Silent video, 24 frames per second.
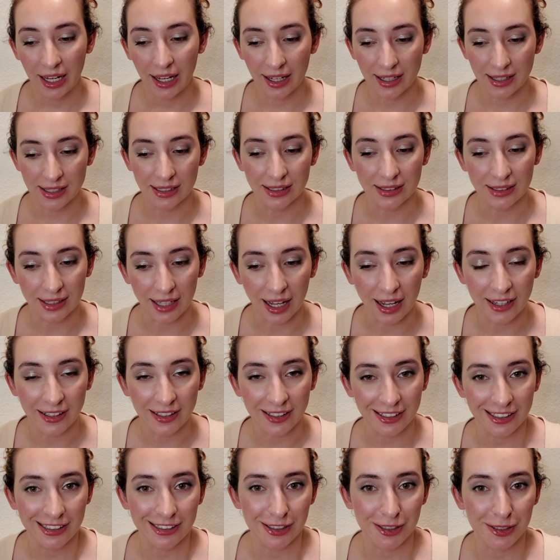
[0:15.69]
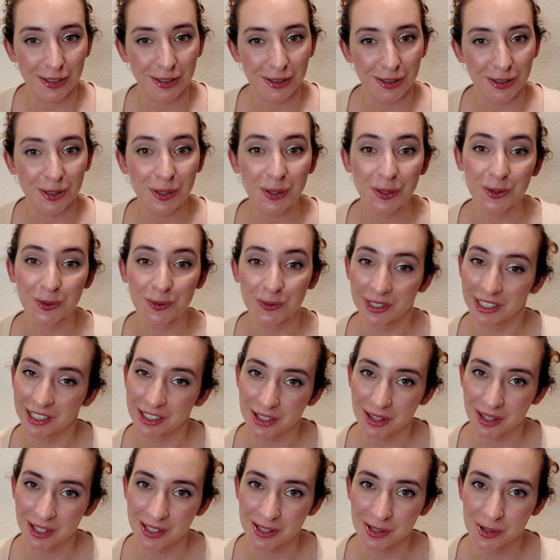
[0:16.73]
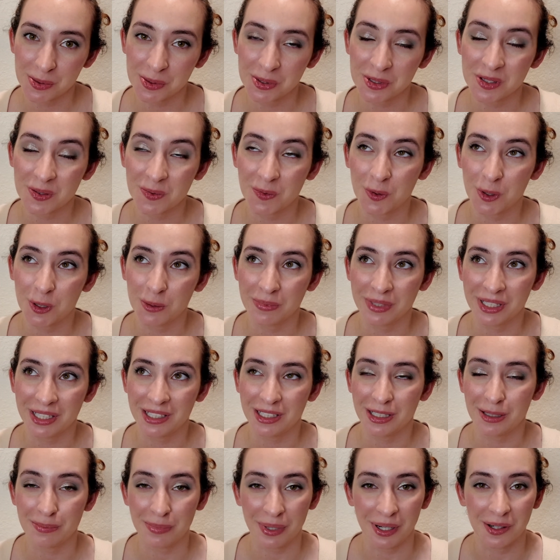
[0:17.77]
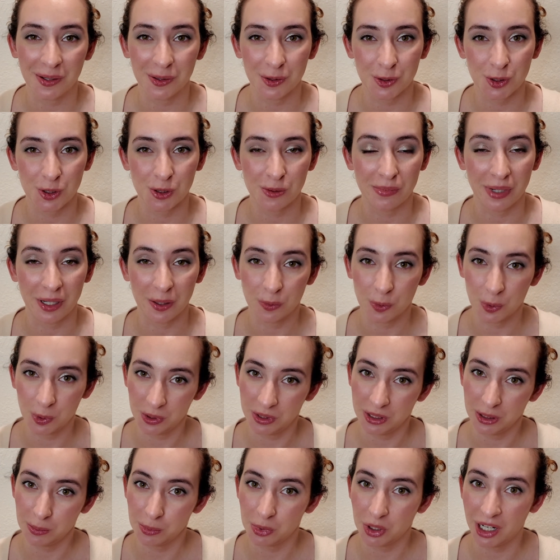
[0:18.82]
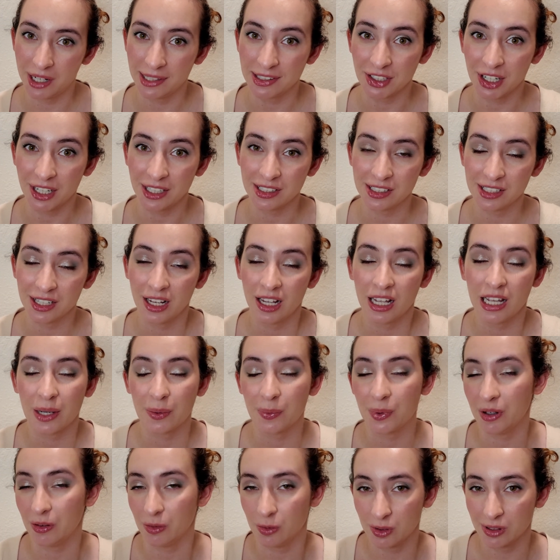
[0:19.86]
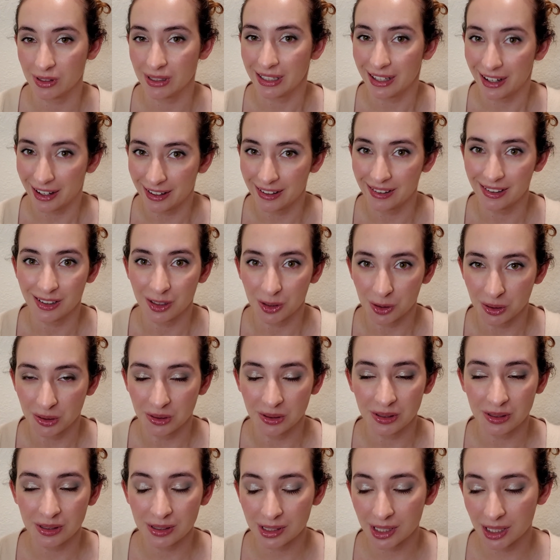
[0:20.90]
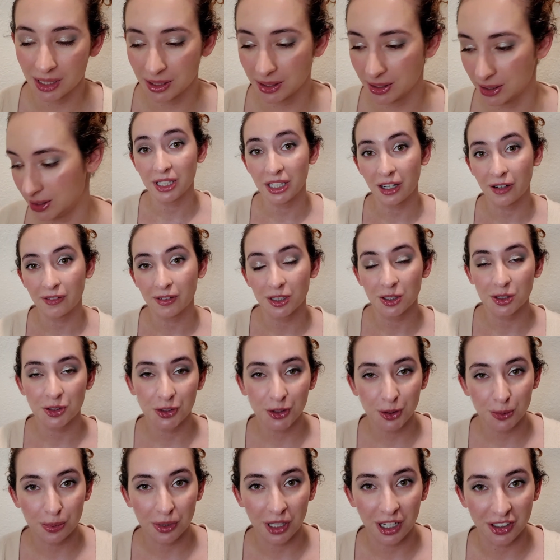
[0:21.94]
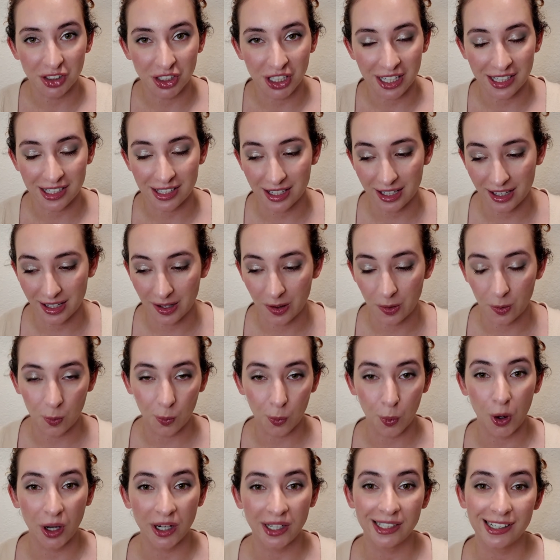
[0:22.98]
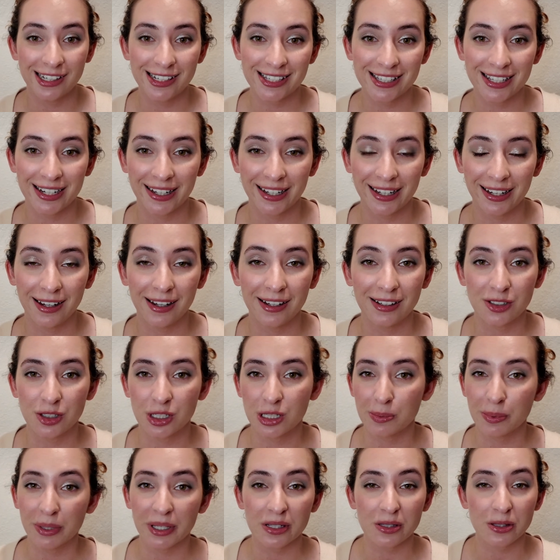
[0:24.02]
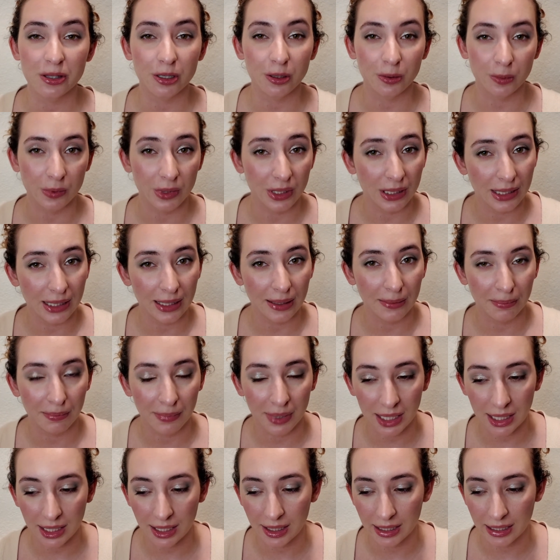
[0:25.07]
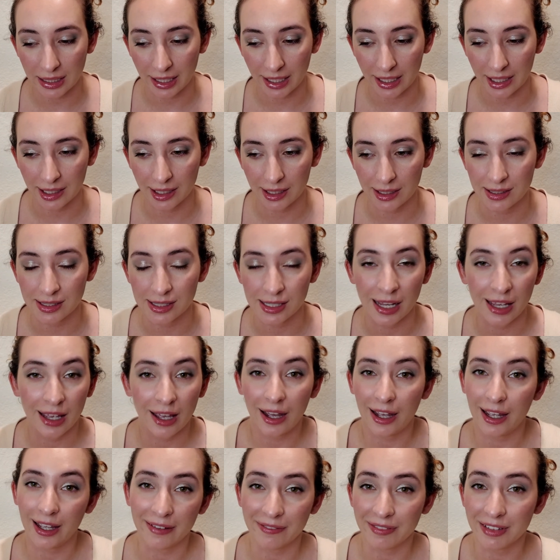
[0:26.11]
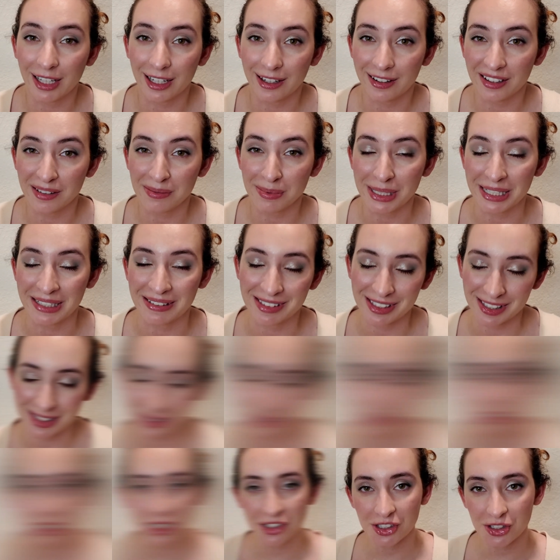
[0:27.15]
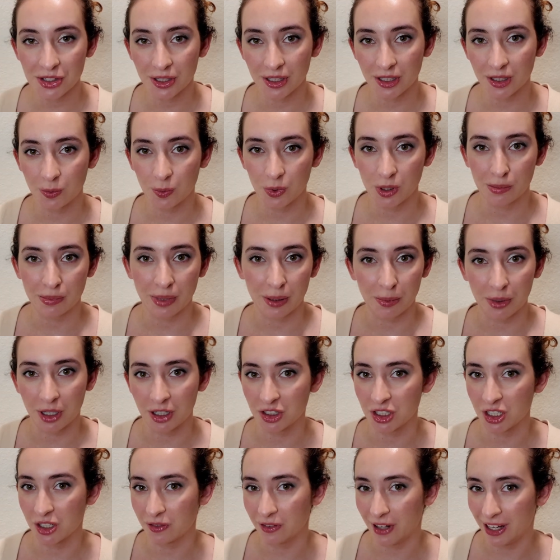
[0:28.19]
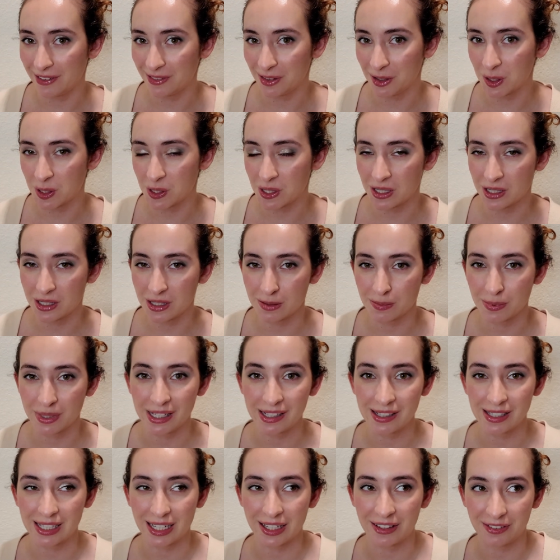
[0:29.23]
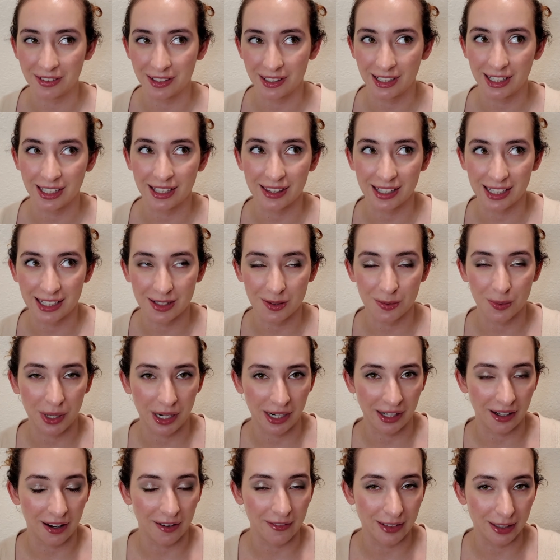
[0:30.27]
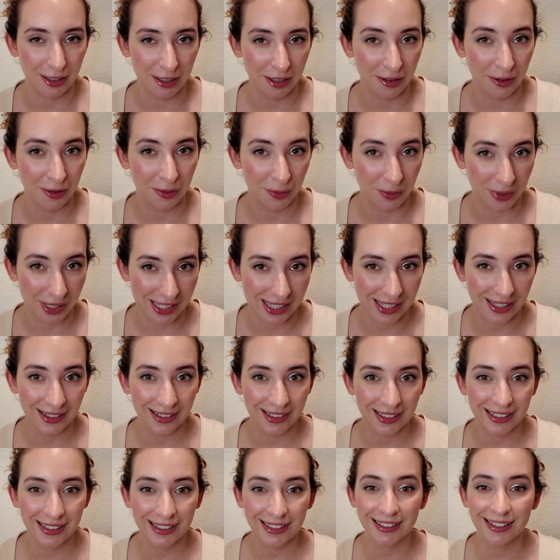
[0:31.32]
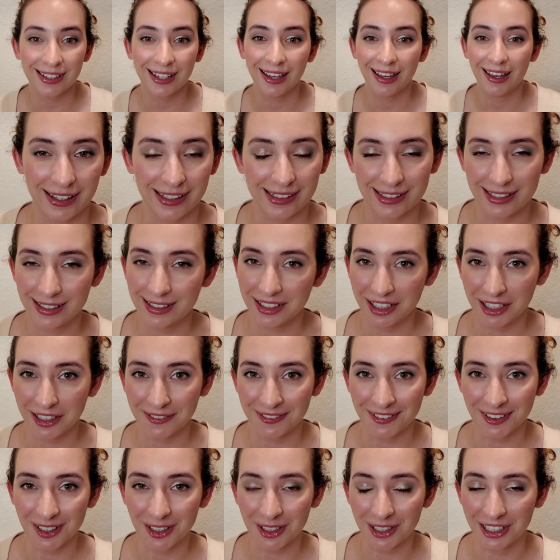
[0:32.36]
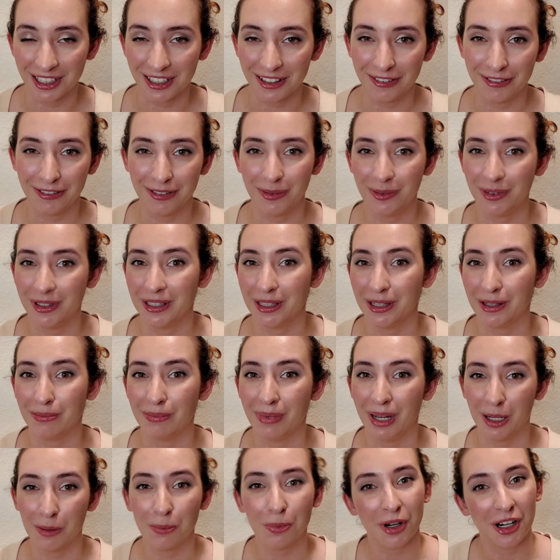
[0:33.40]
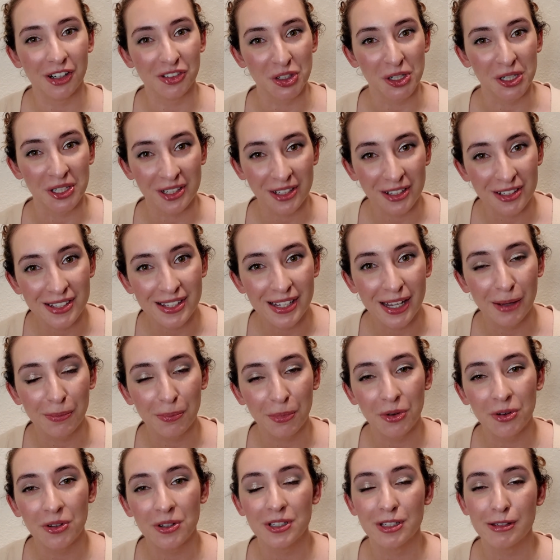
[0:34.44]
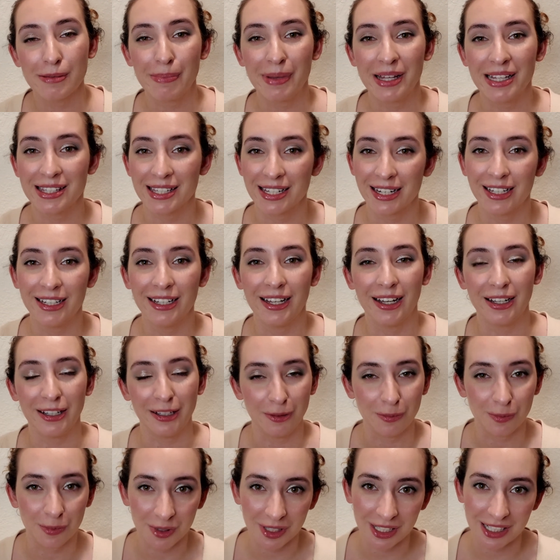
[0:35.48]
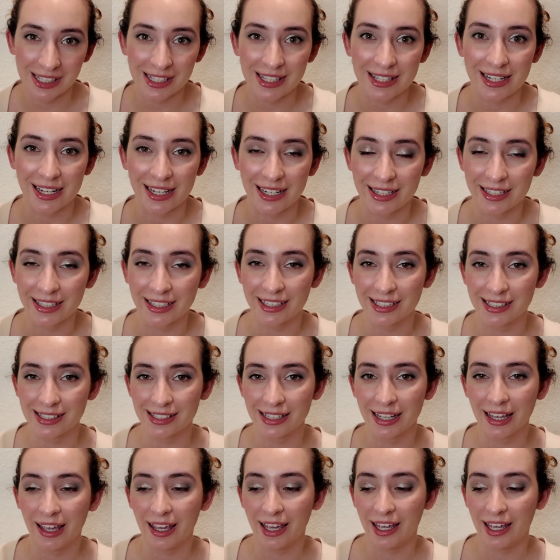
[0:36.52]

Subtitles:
It's a lot easier to reach these goals for me compared to my rolling project where I have really high goals. I'm going to cover two projects in one today just because they're really mini and I have a lot of updates. I'm going to start with my project 5 uses because I feel like that's what I covered recently. I did kind of fall off with my project samples, but today I am reinstating it